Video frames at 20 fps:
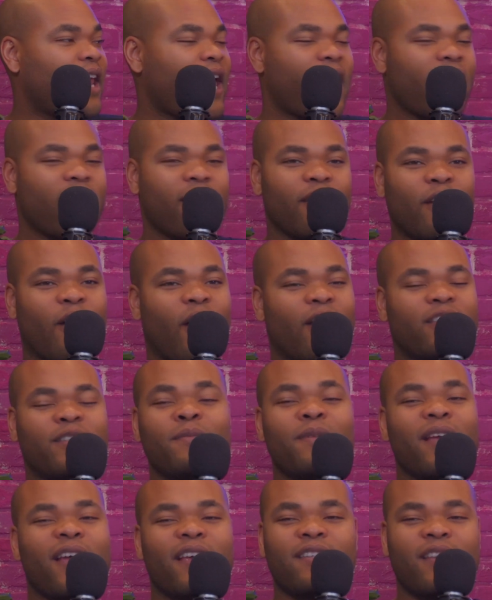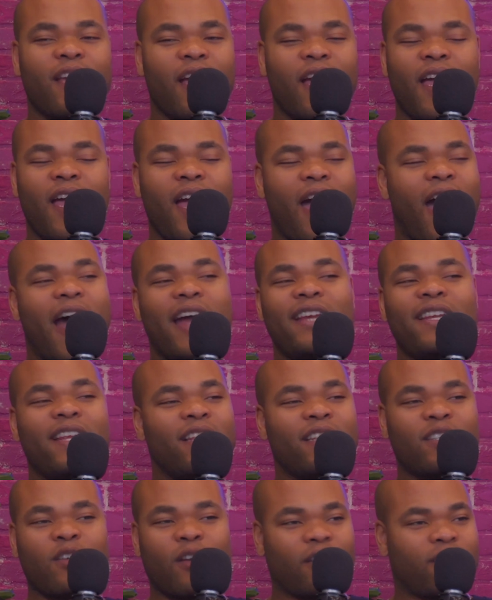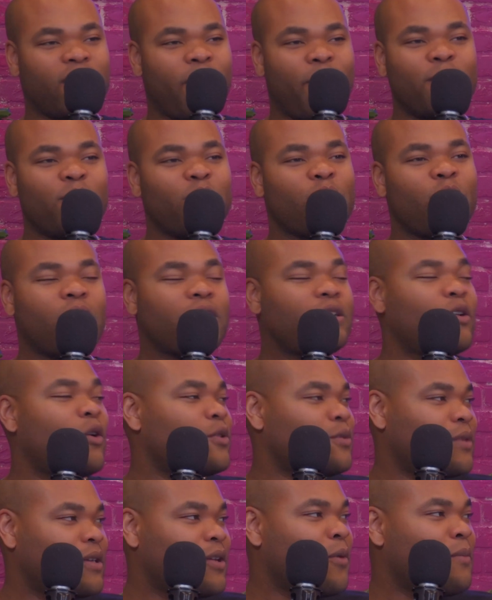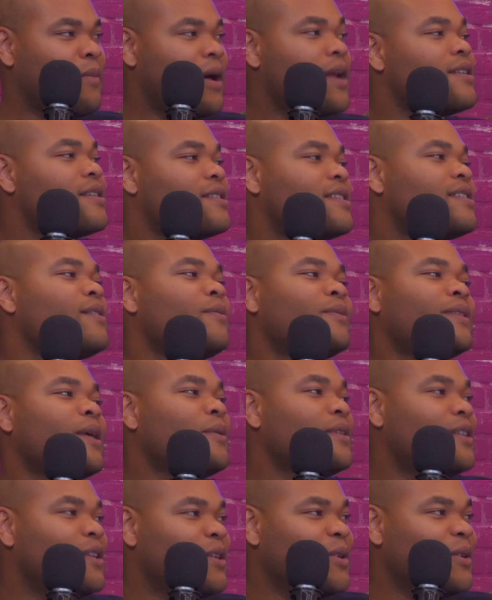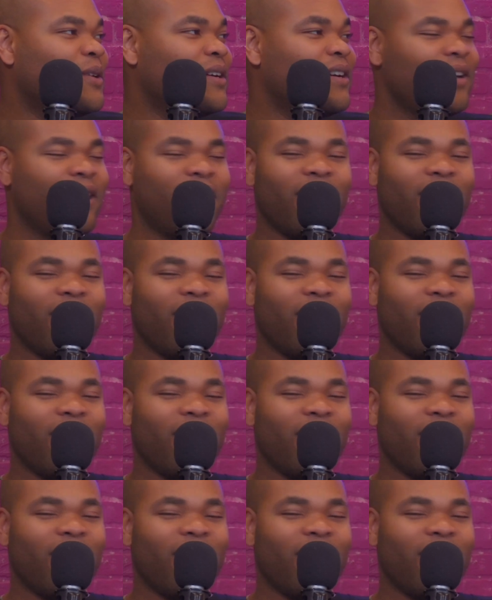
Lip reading: Like, sometimes I did this all the time. I just go to tolls with no money just to see what they would do.